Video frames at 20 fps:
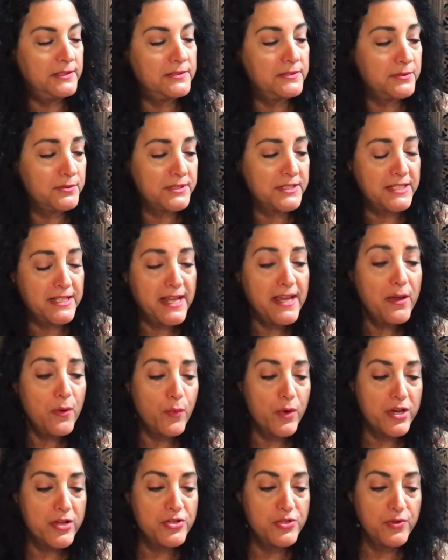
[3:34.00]
Today I
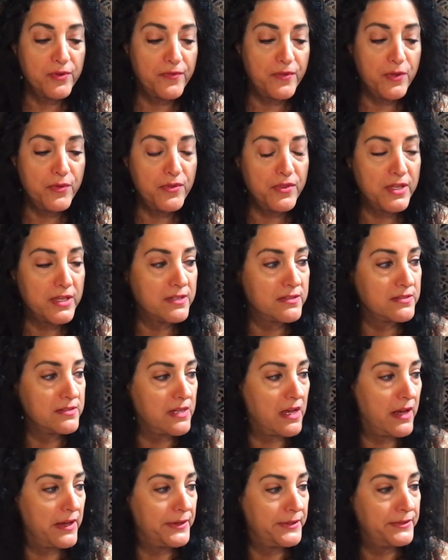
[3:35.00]
want to do a few things
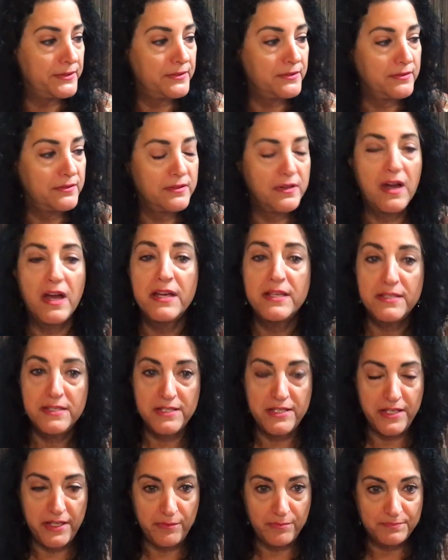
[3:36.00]
on iced
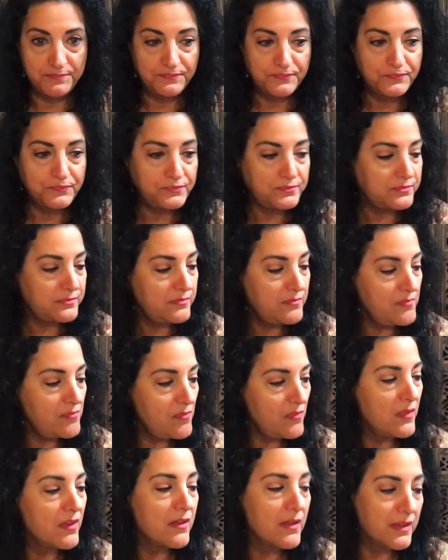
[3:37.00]
tea.
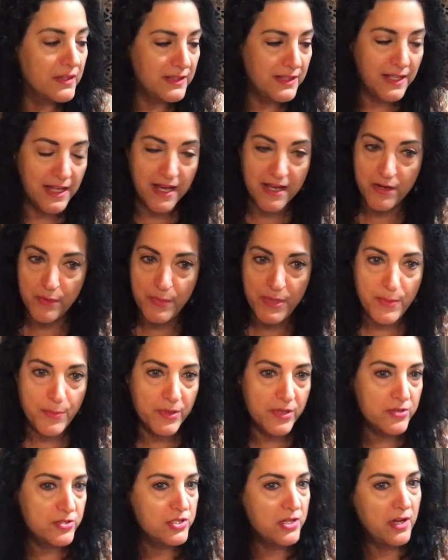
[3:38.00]
A lot of people
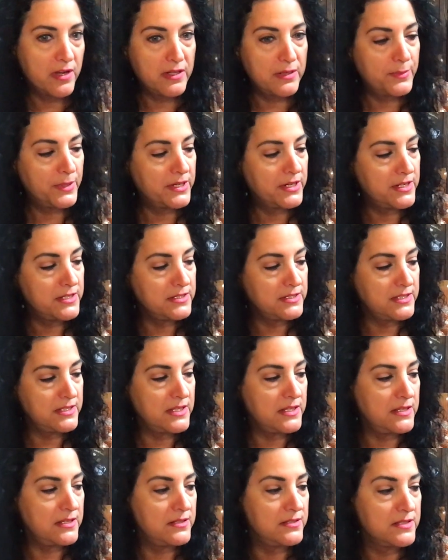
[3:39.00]
are talking about iced
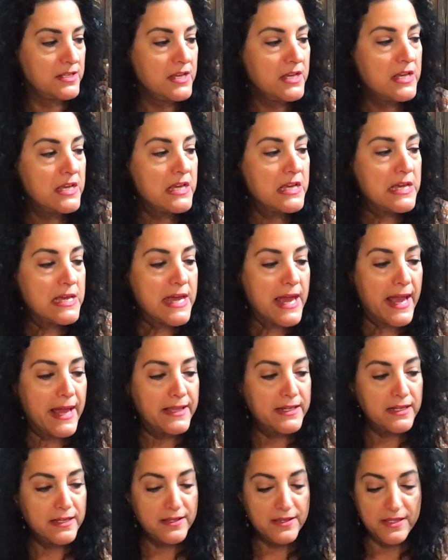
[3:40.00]
teas, and
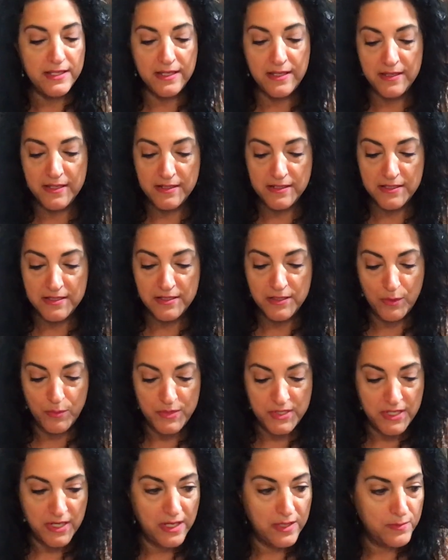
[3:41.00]
I think that
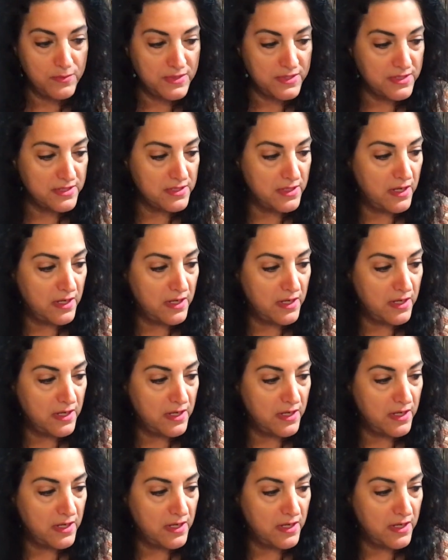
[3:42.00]
sometimes